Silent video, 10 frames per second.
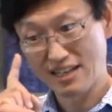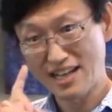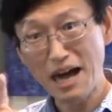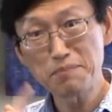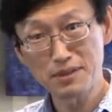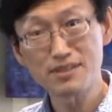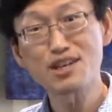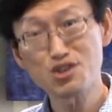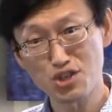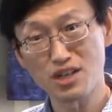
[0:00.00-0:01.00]

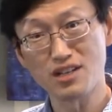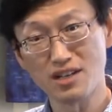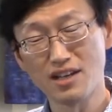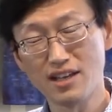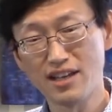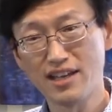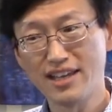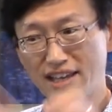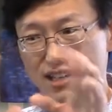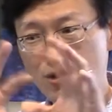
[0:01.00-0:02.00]
composition
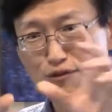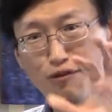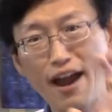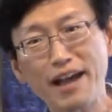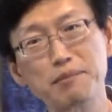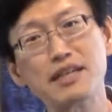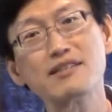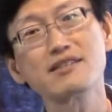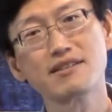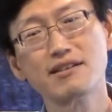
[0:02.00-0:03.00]
into fragments.